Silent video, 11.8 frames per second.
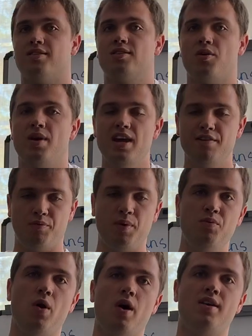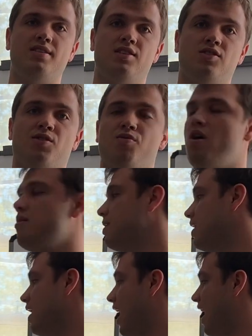so if we were
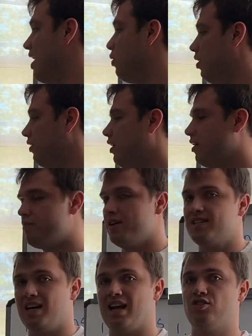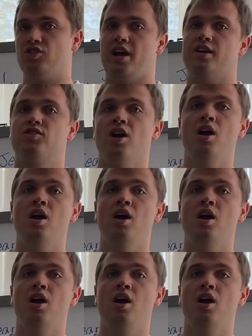describing how online retail has changed,